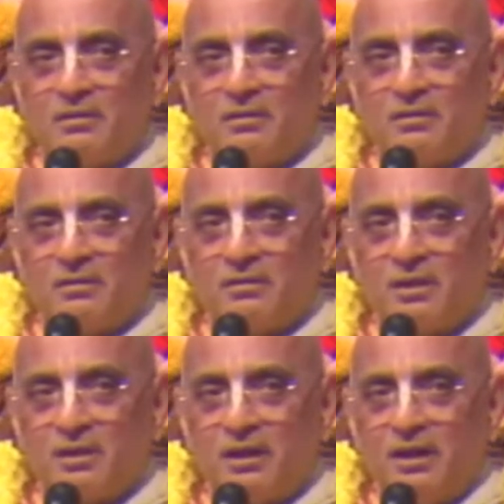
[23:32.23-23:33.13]
the
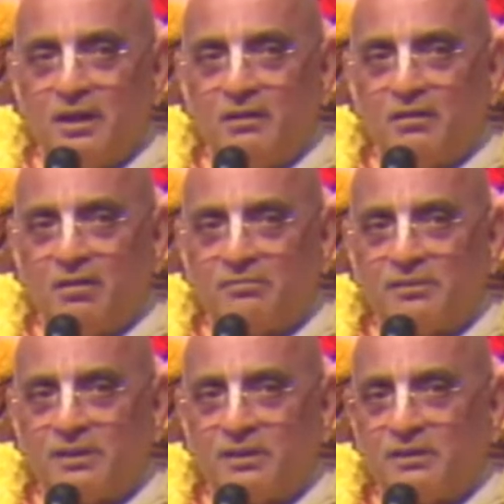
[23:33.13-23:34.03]
king of
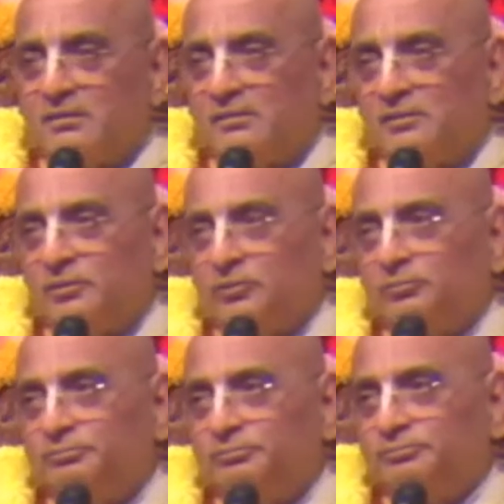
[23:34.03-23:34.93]
the
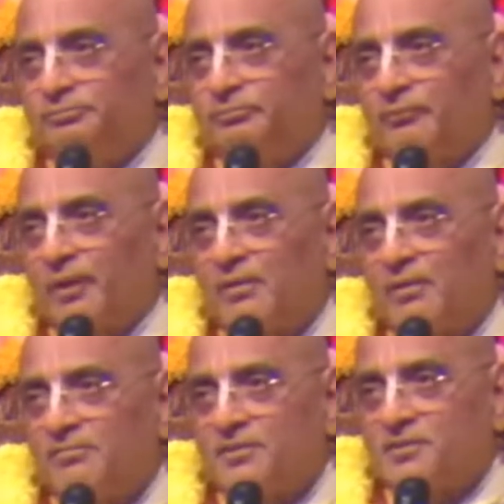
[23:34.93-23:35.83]

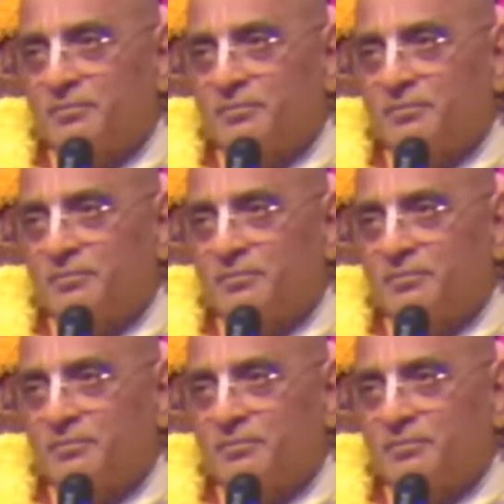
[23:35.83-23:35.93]
fishermen.